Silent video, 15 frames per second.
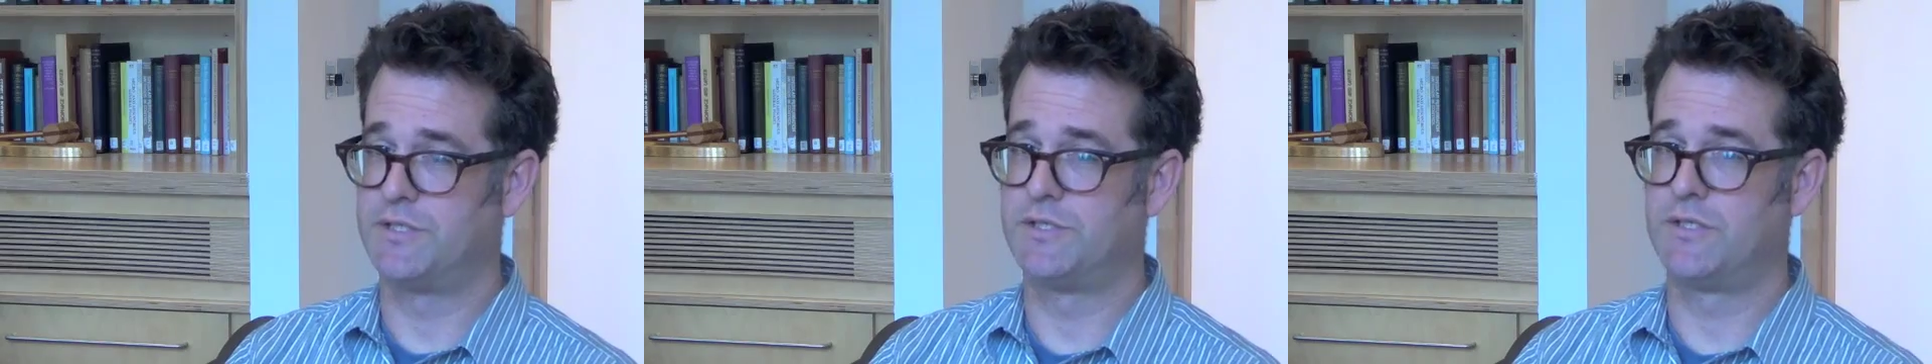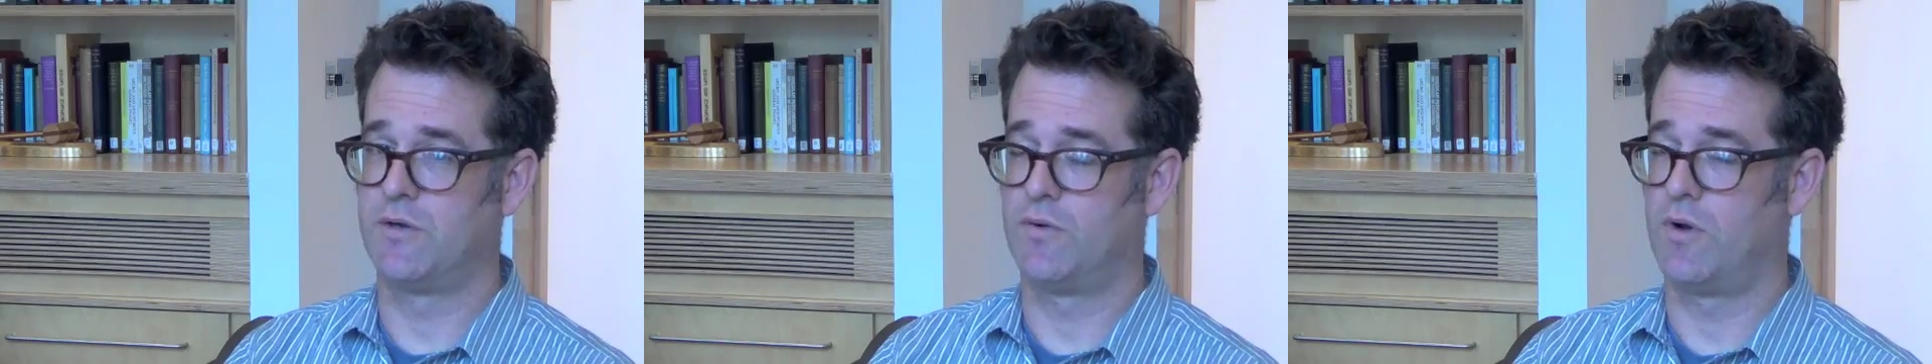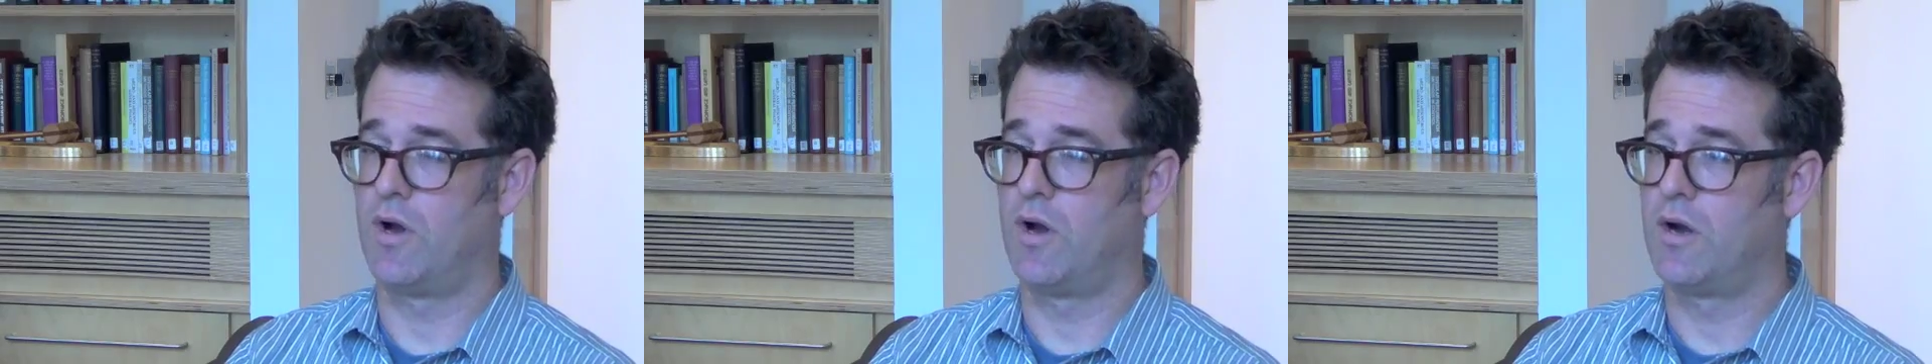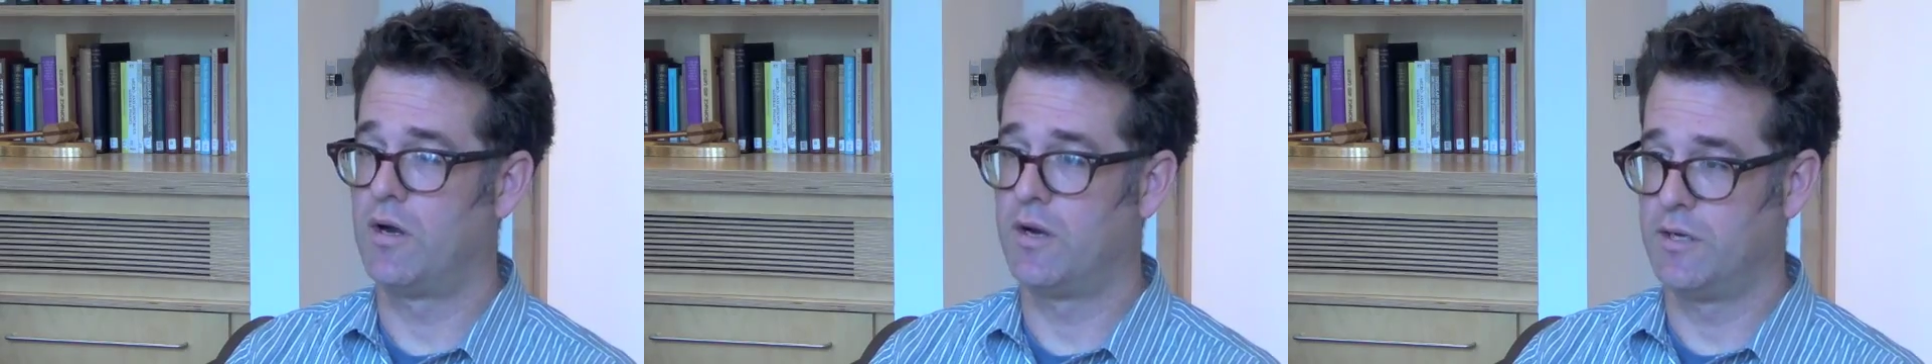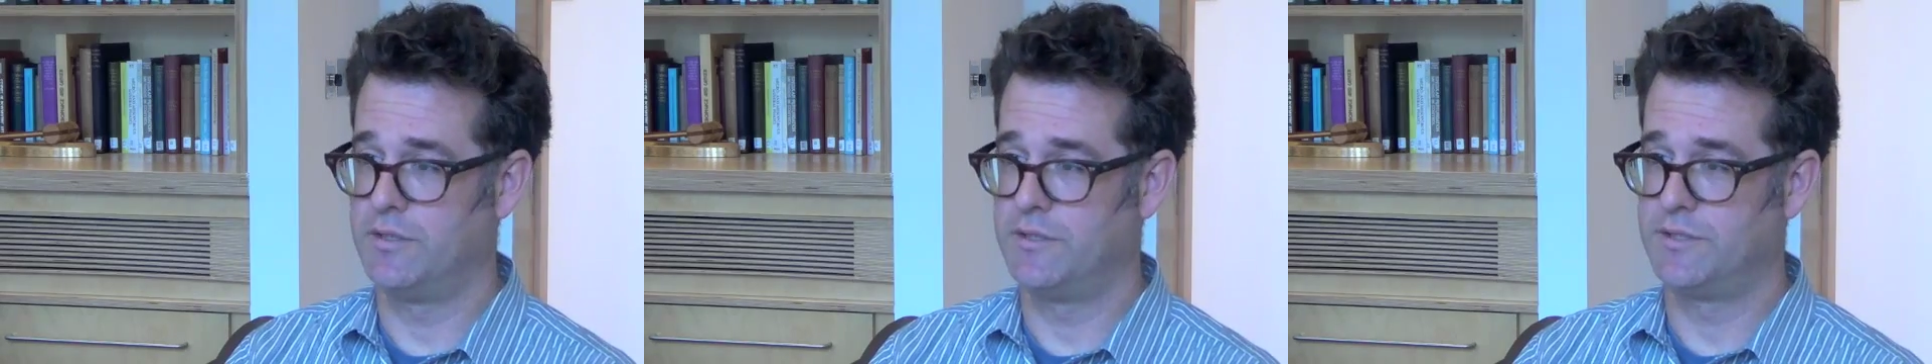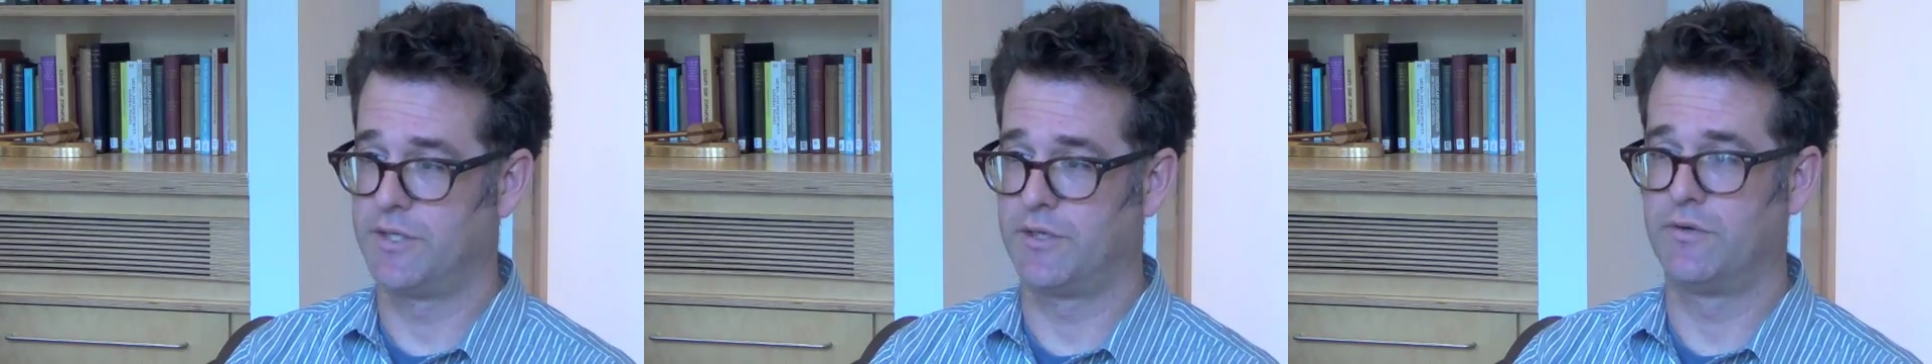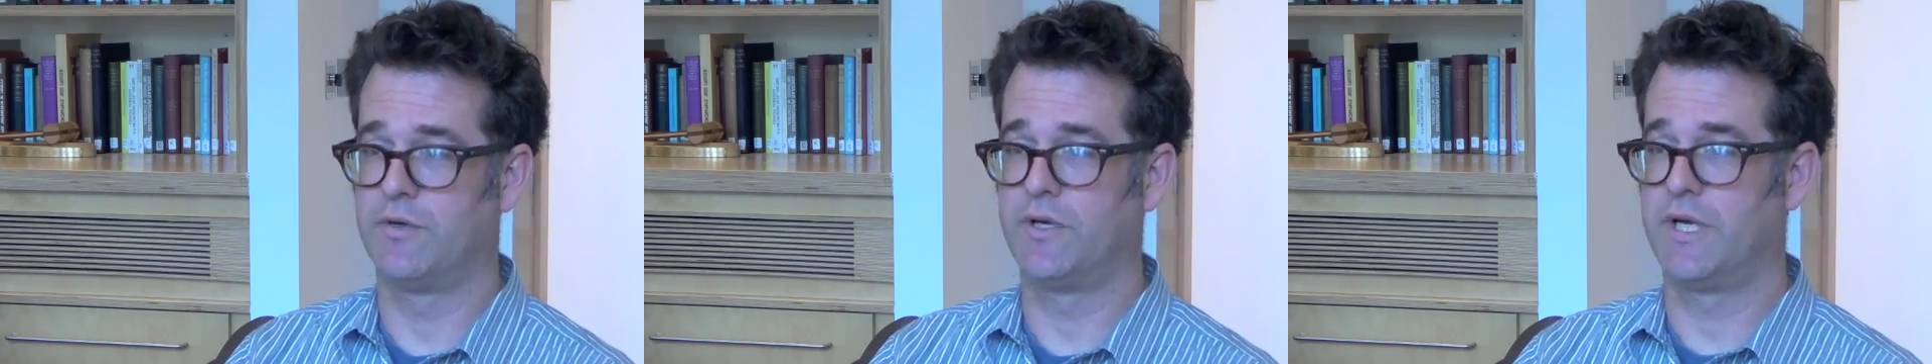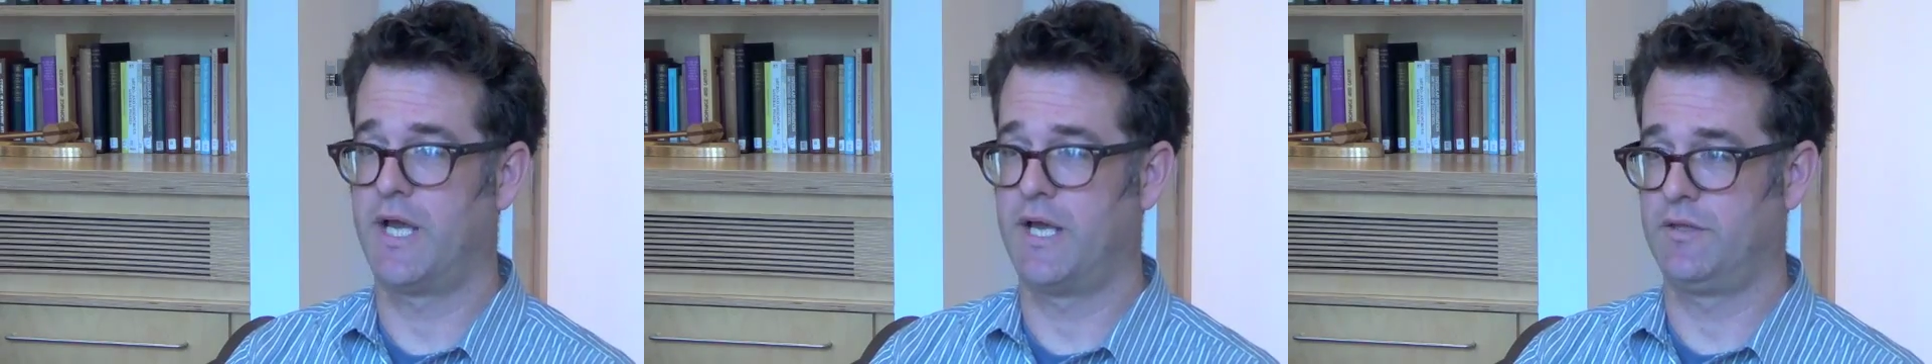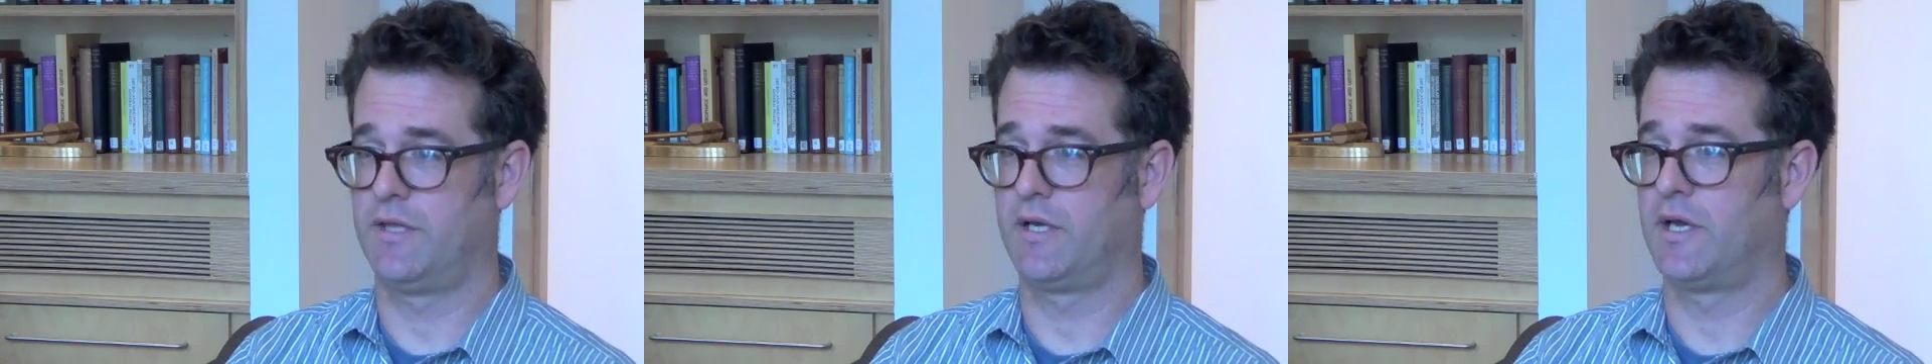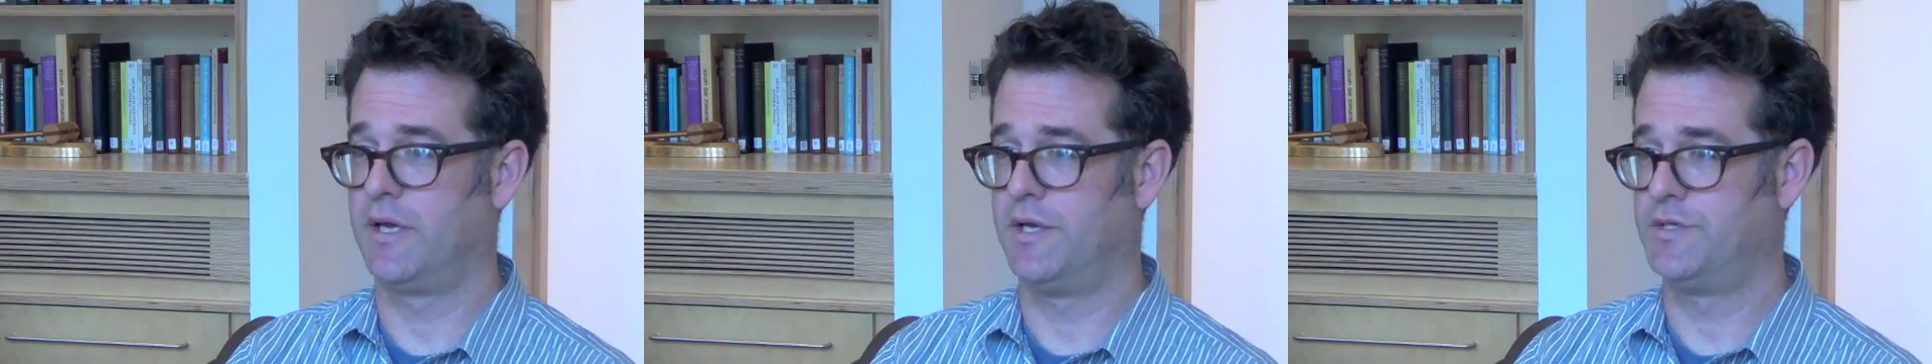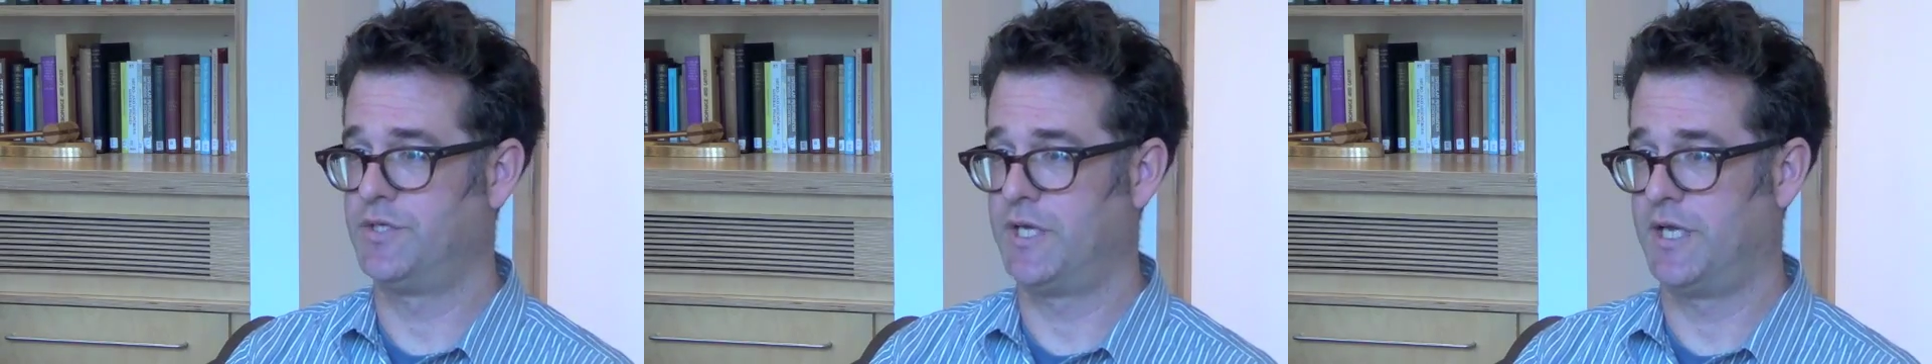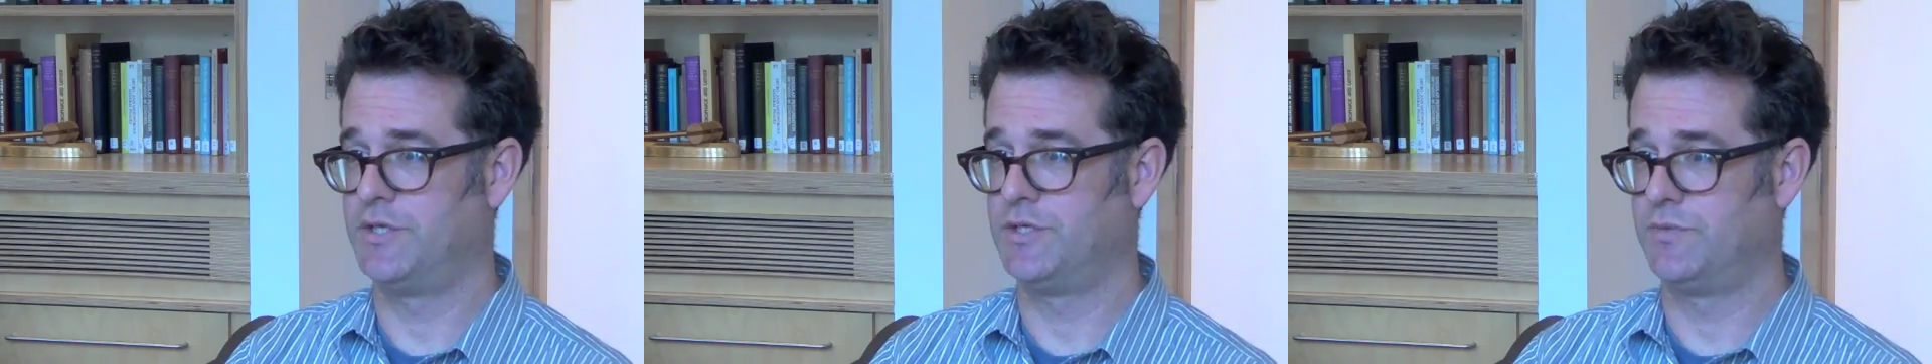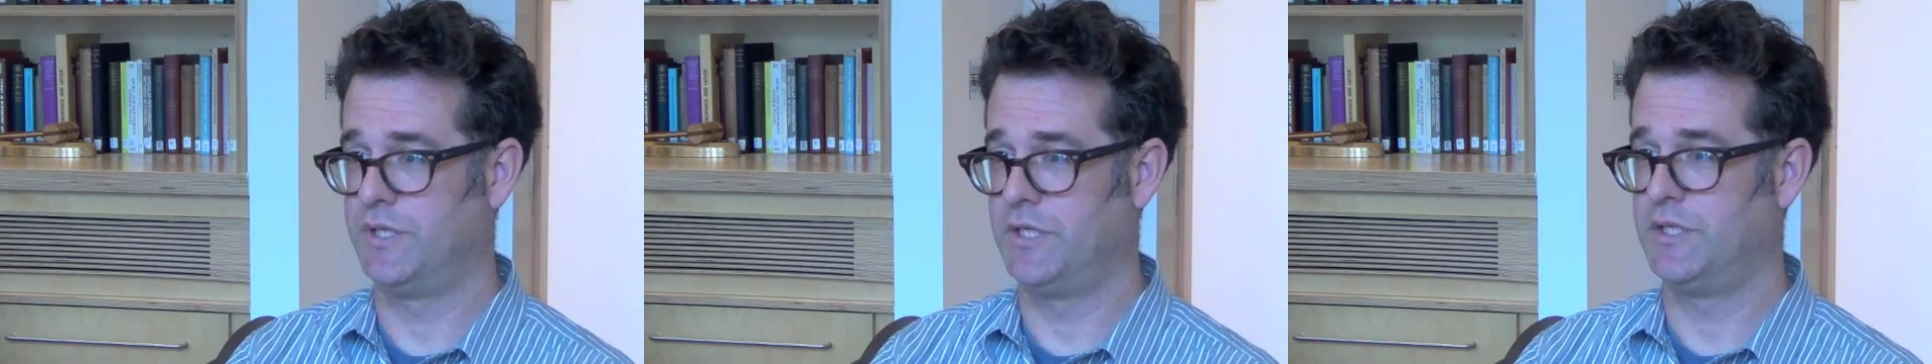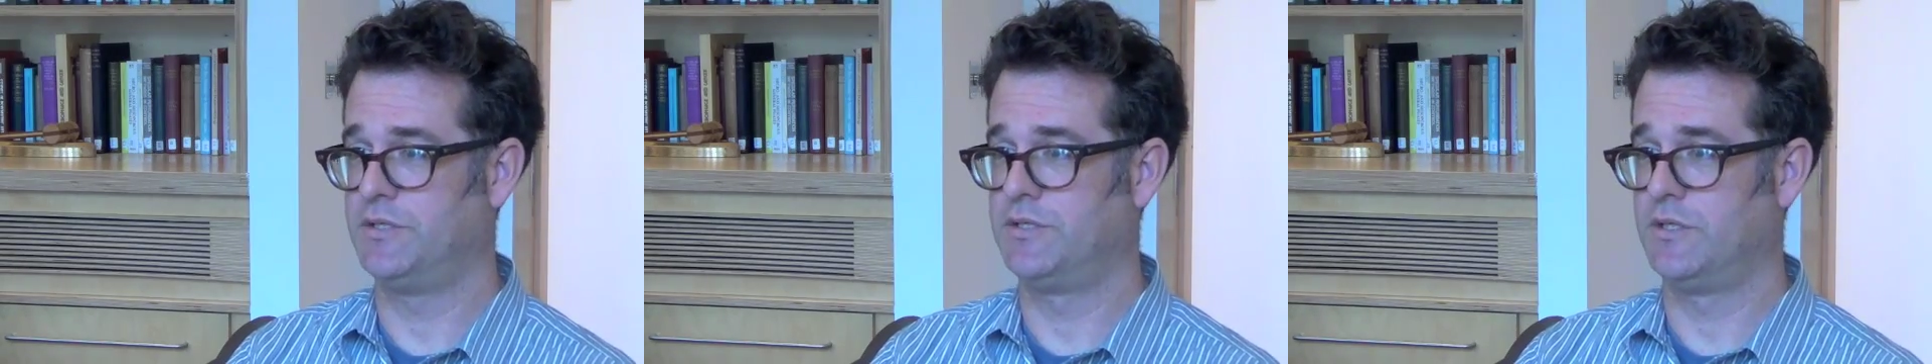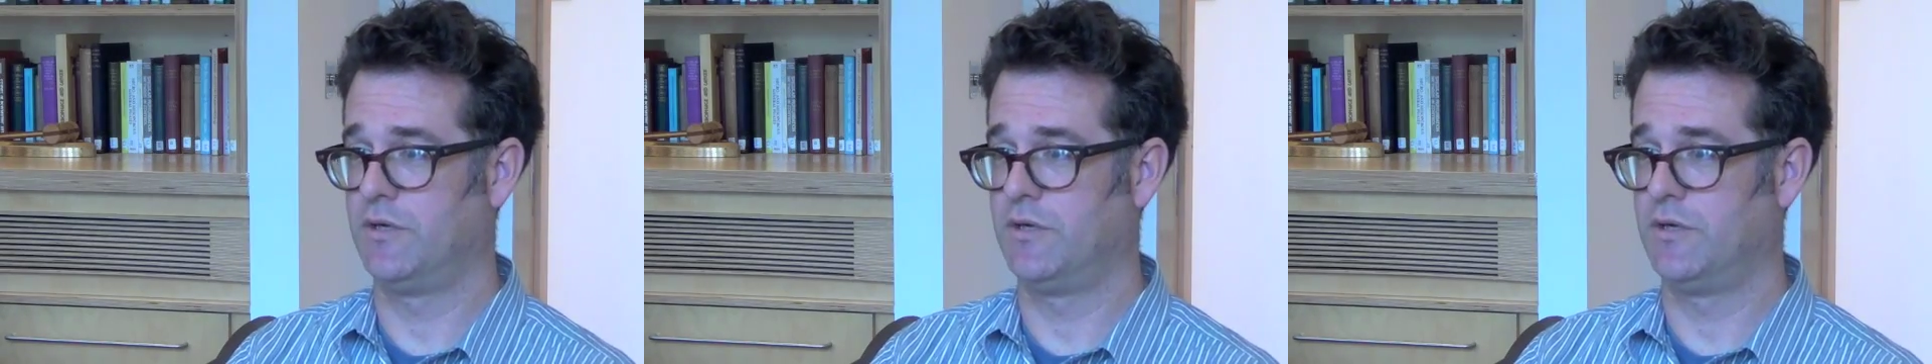it's so hard to create the kind of change we need